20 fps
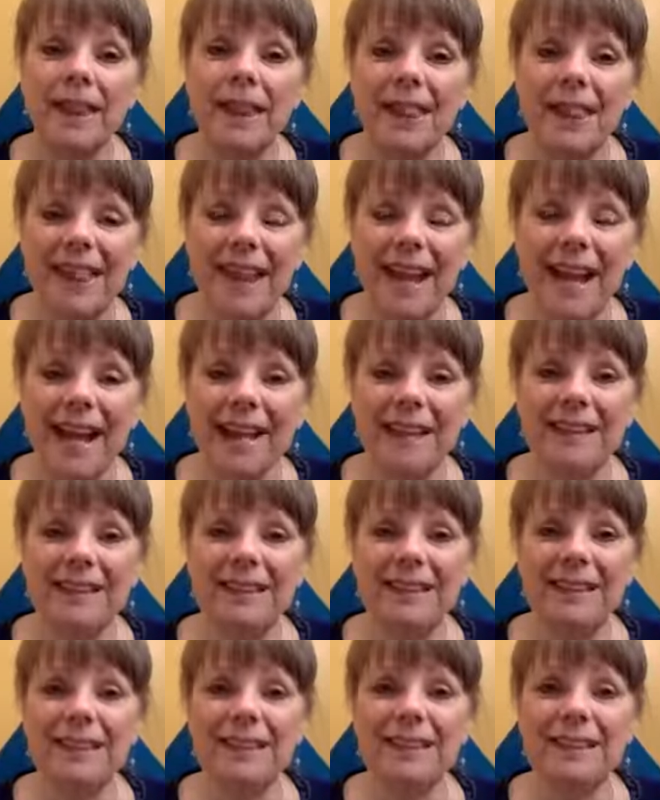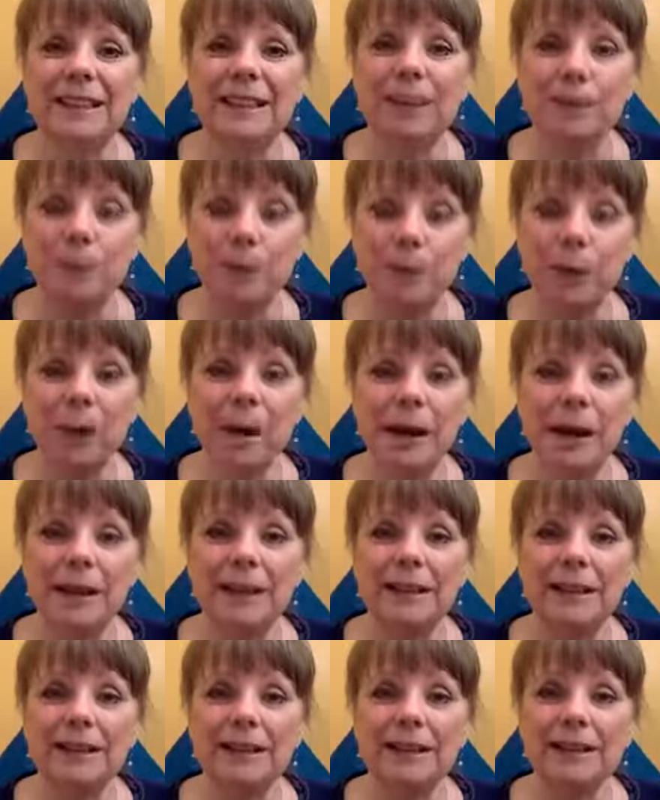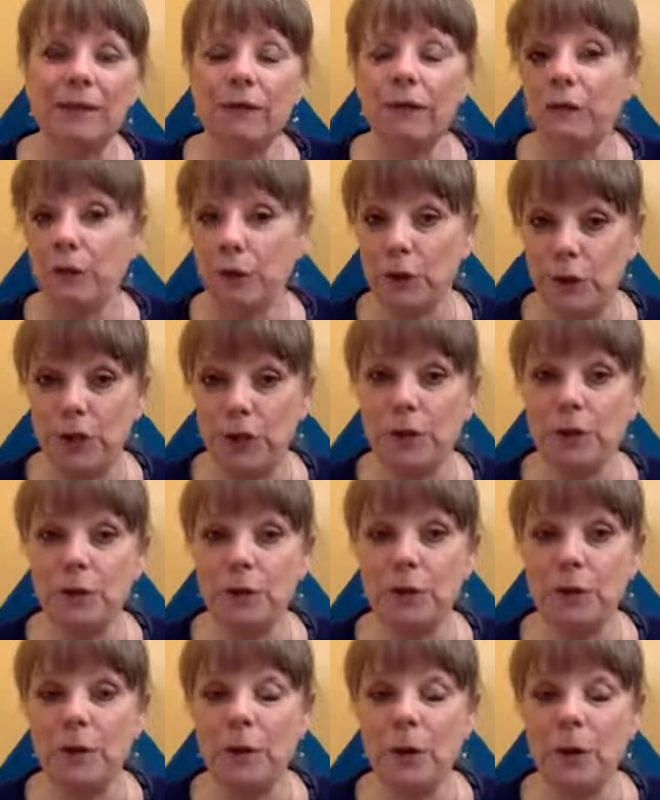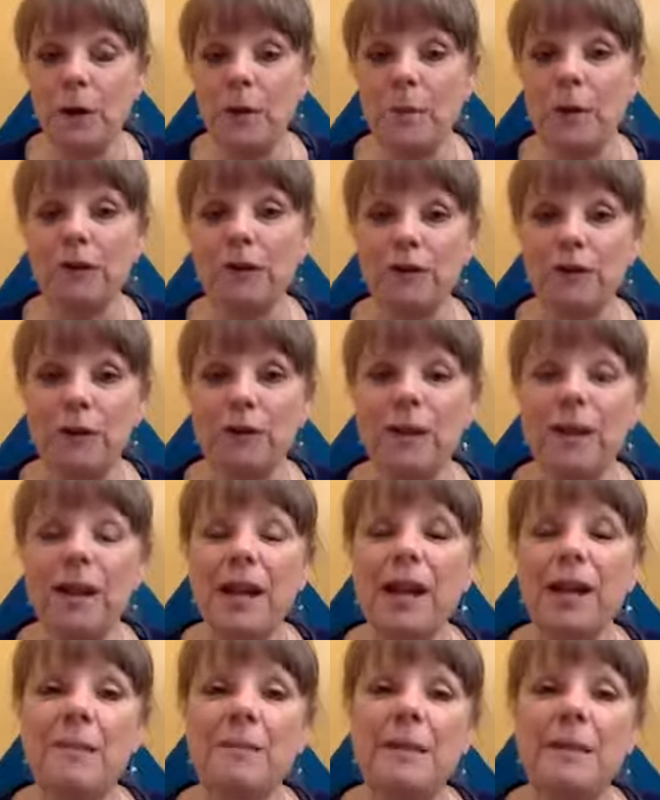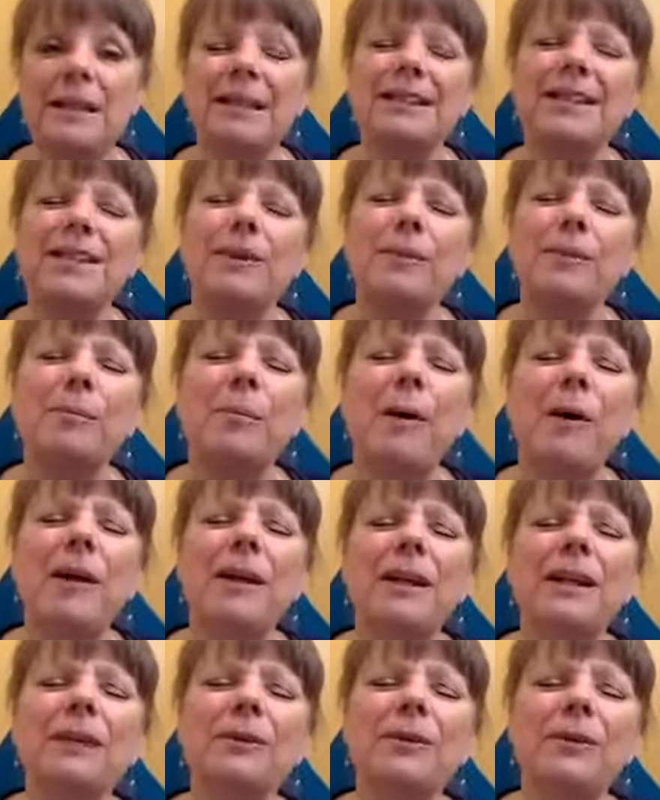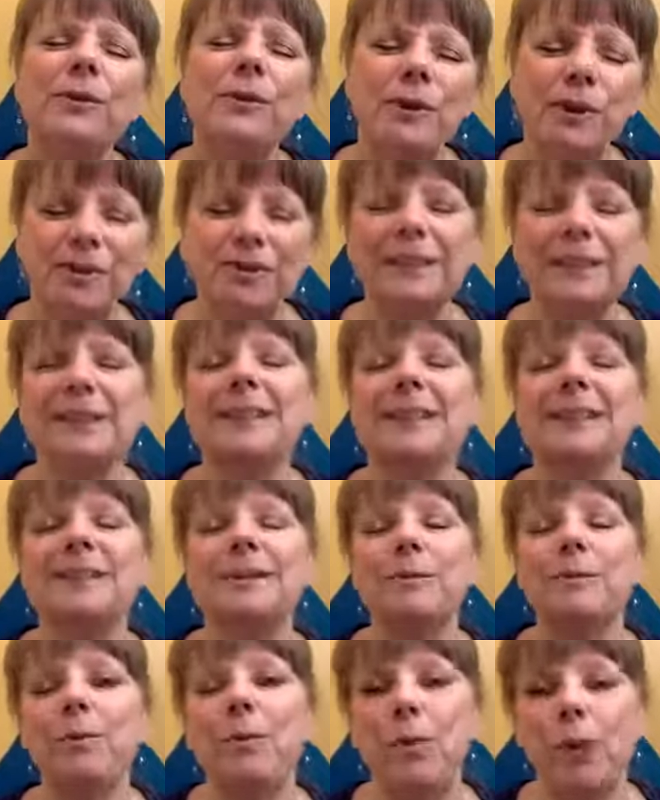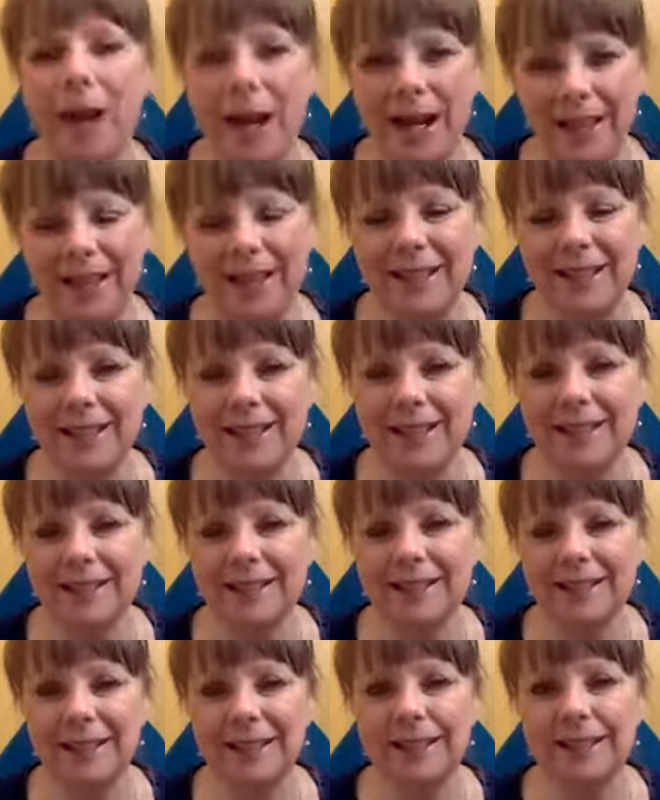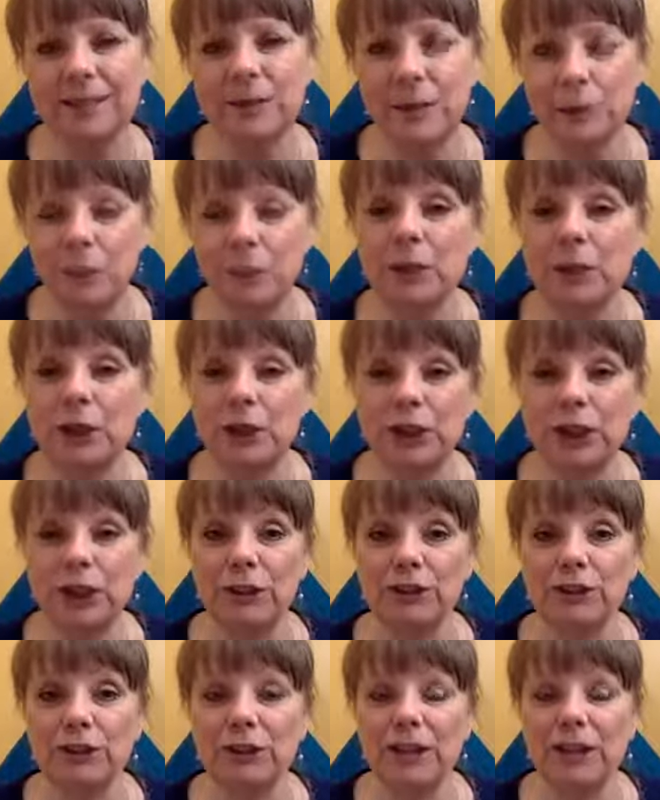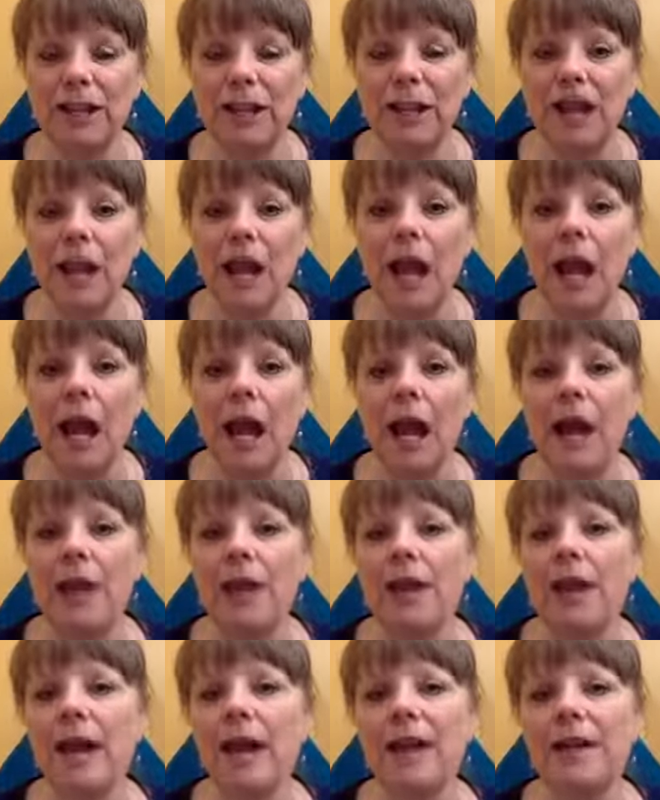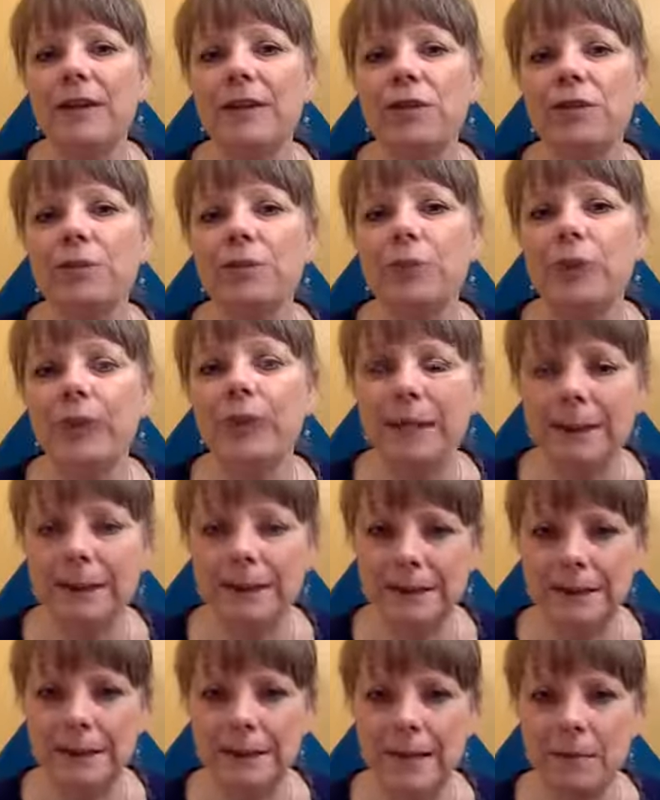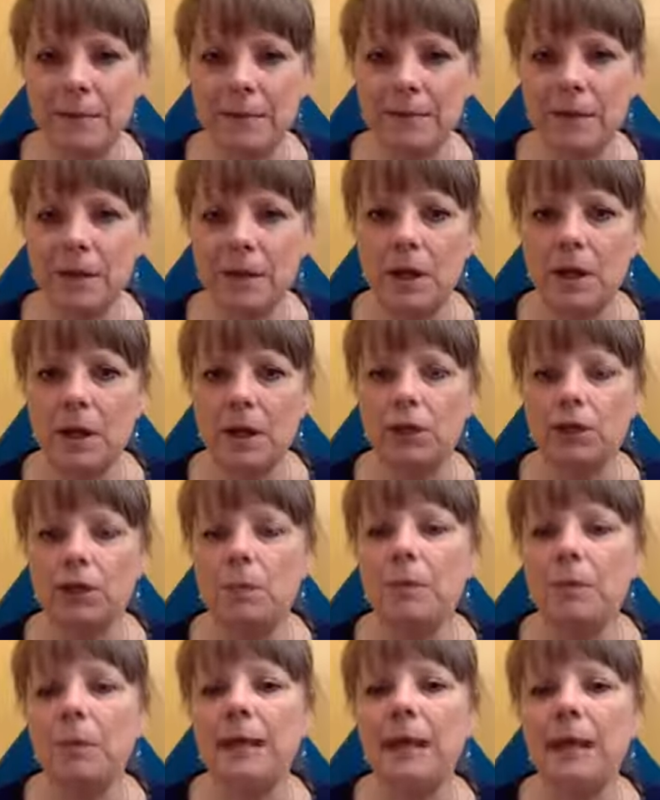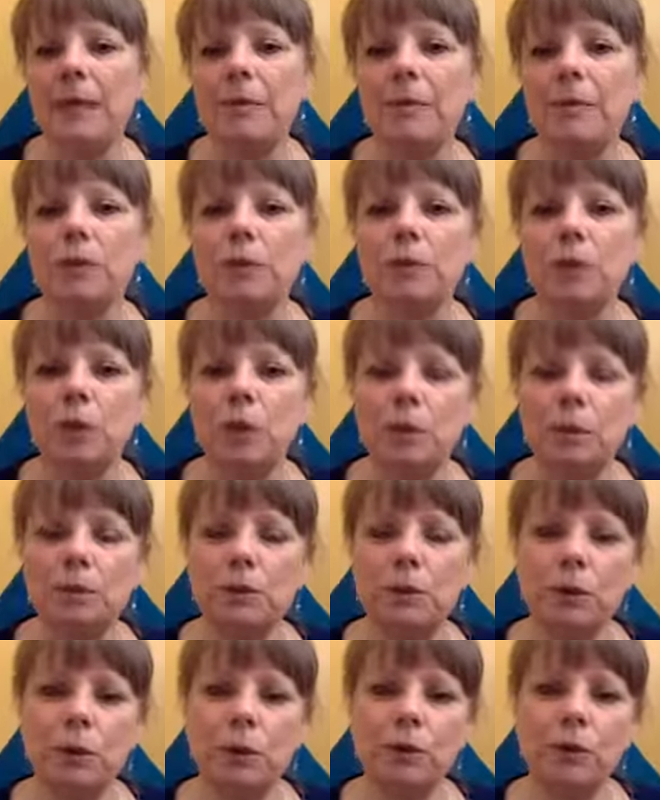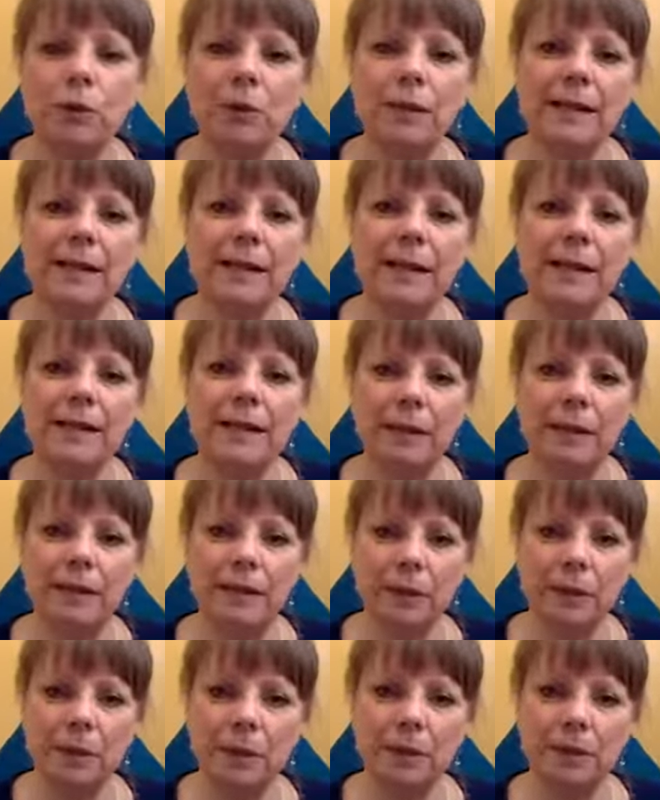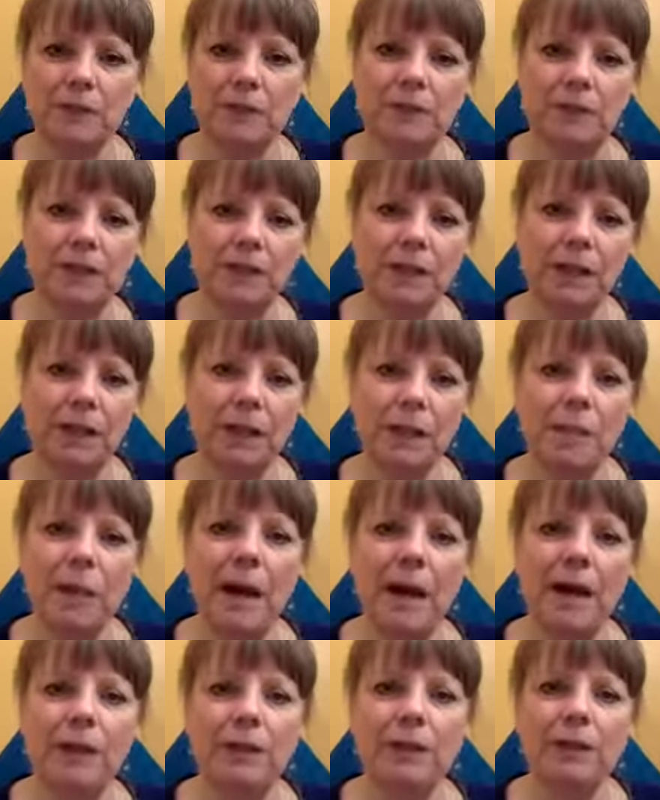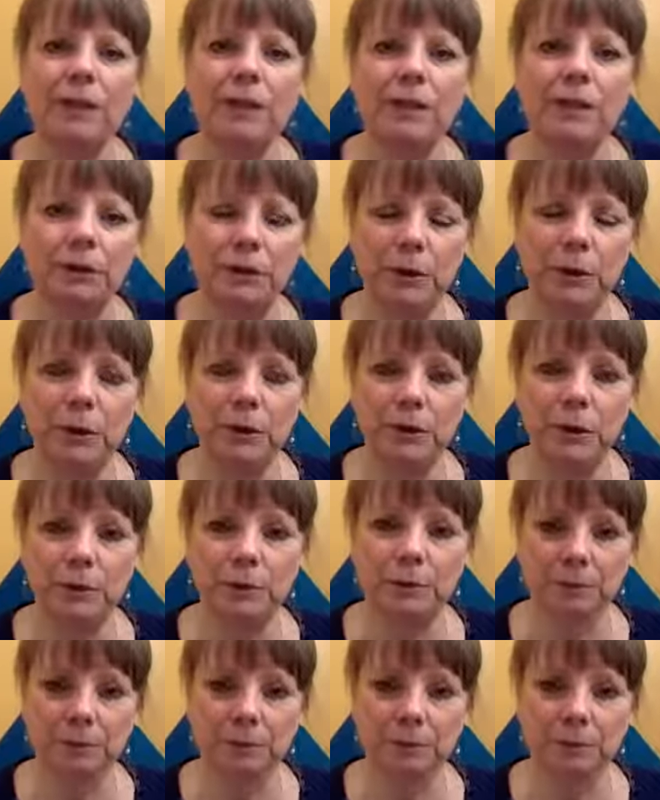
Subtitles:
that is the prize for you, but for them is their body and their nervous system recognizes there's been a shift. And that trains them to be able to observe when they get in a little bit of a stuck pattern in the future,